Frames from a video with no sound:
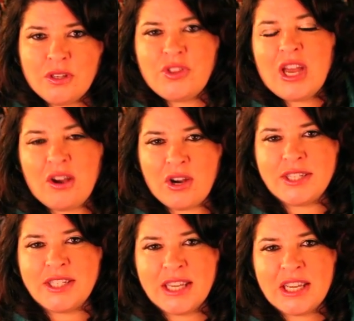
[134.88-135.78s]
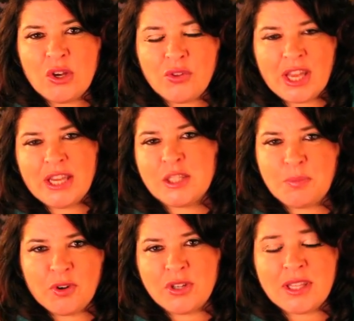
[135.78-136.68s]
that idea, that
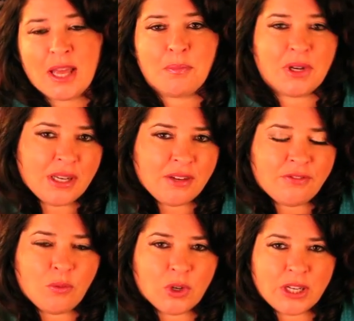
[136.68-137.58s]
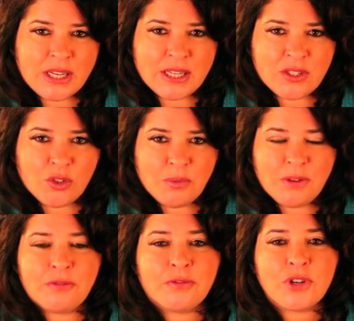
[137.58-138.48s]
experience, that belief for what it is. You'll
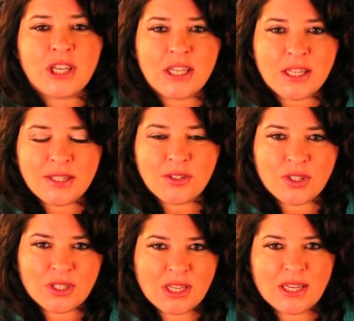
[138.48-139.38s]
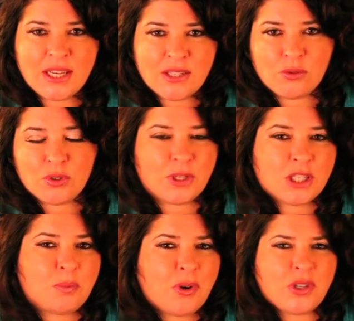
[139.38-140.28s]
be freed to see it or to
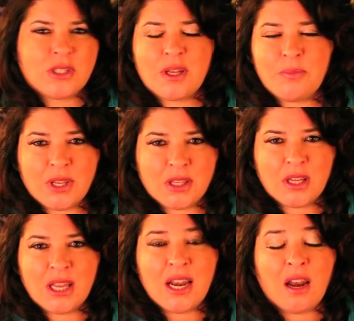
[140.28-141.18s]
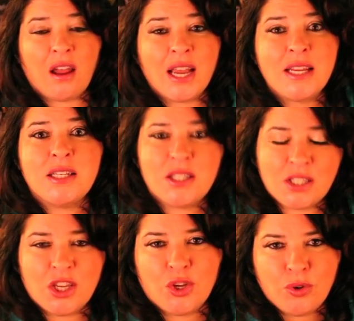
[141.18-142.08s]
experience something that enlightens
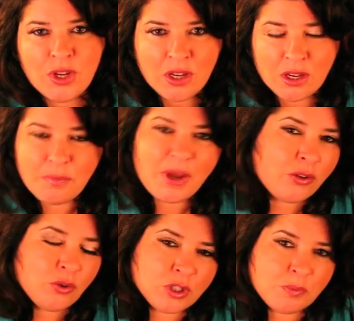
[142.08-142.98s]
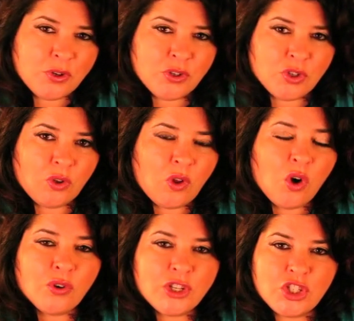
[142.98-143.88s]
you about your spiritual
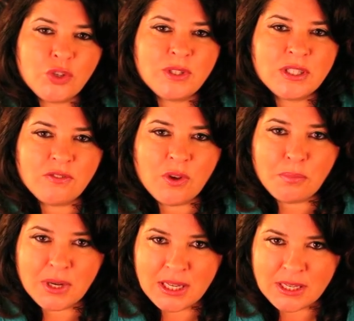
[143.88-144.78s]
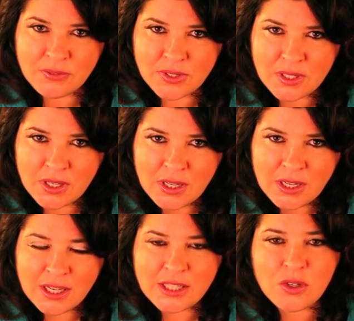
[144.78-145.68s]
or intuitive beliefs.
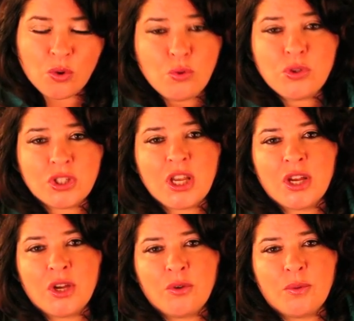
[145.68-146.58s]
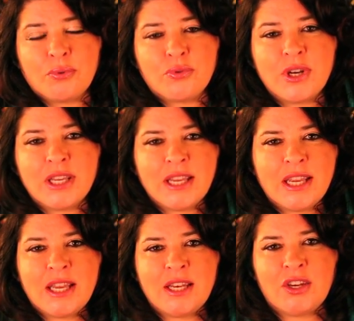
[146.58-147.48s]
It's also bringing
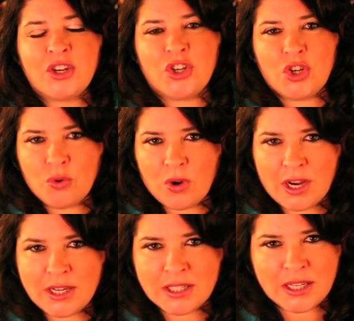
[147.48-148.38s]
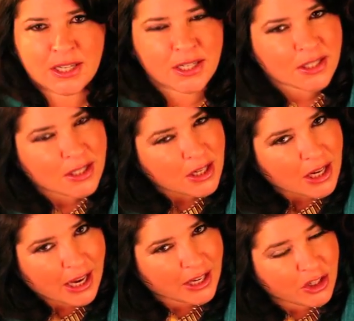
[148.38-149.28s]
in new ideas
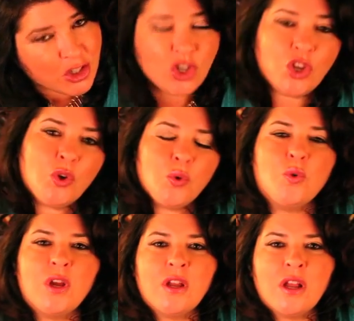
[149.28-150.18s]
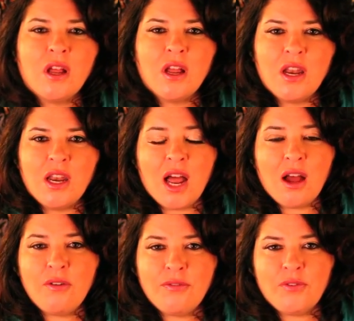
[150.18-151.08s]
and new
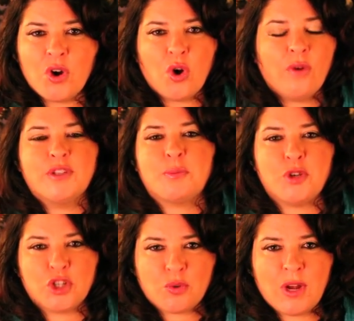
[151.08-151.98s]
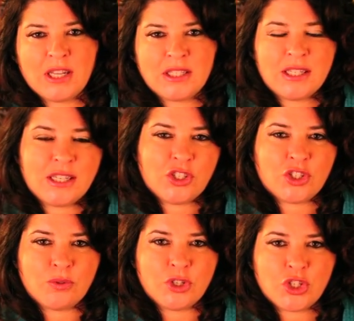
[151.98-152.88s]
love of spirituality and
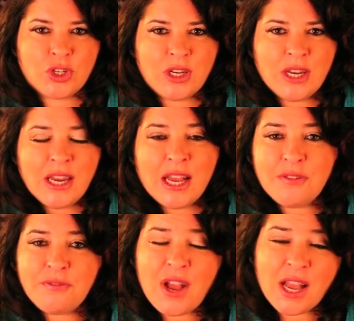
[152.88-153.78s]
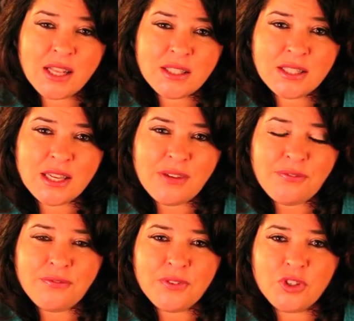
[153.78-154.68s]
intuition. And in fact,
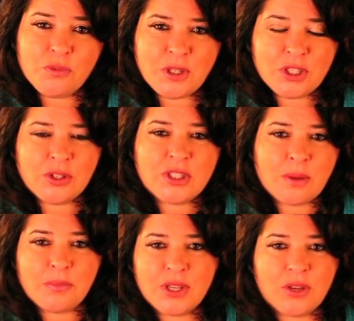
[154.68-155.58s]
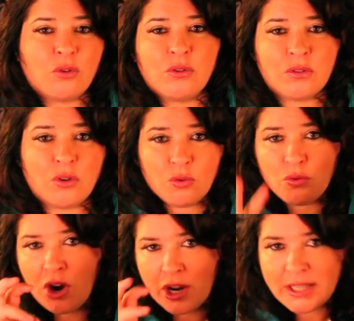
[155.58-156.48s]
if you've been doing something
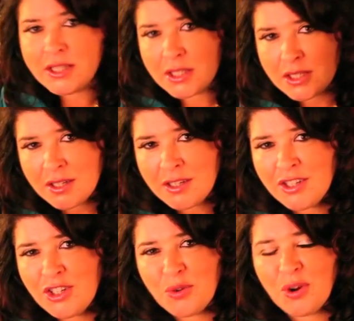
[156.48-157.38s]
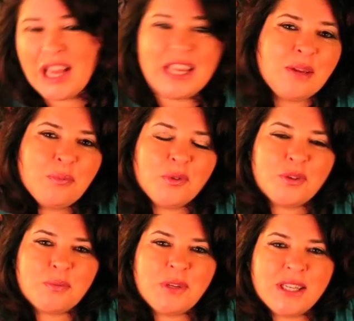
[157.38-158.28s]
right, you're
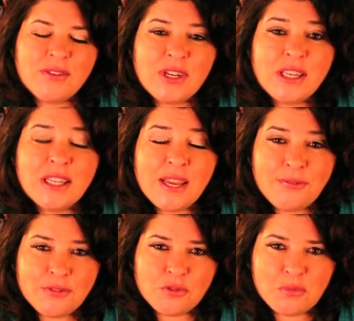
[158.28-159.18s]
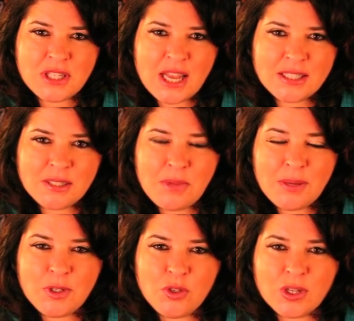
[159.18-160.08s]
able to be given a gift from Saturn.
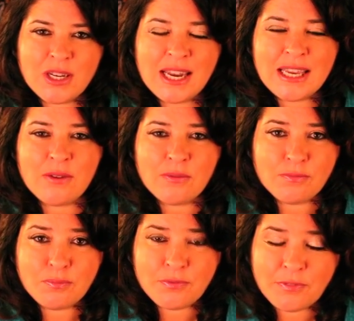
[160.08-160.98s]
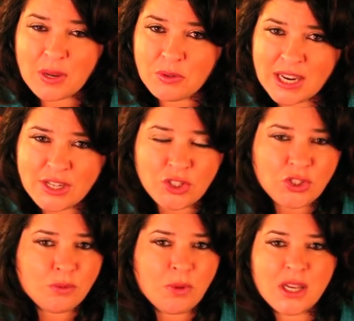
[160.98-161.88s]
Maybe you can lay
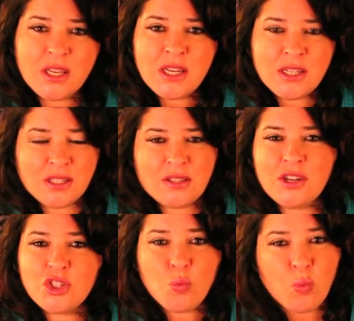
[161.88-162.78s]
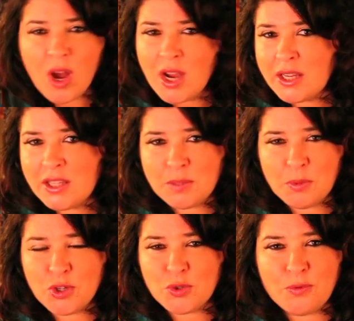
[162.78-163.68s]
foundations. You might decide to work in the
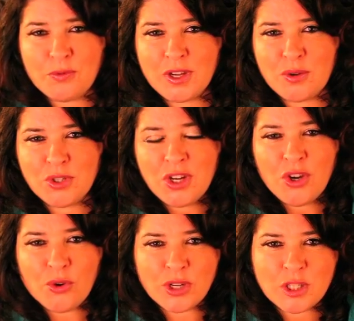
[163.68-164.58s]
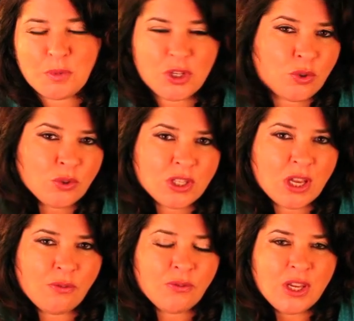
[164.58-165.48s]
spiritual field or express
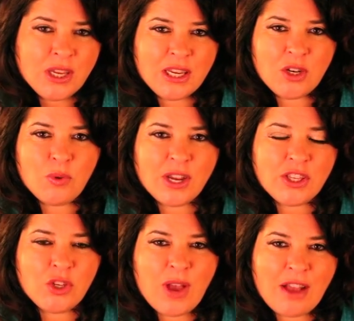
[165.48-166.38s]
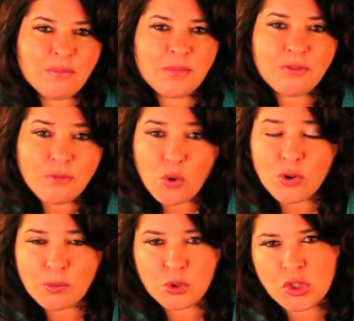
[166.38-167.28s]
yourself in a way that you haven't
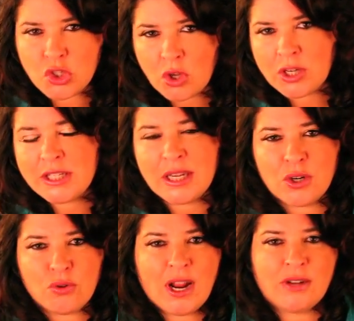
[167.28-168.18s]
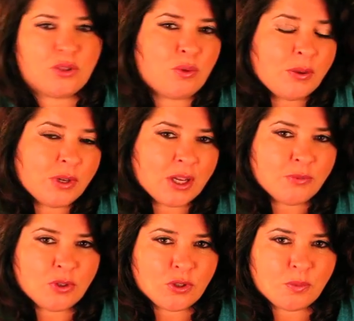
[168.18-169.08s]
before, in a more solid and grounded way when it
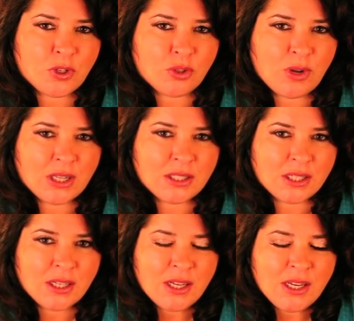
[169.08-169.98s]
comes to your spirituality.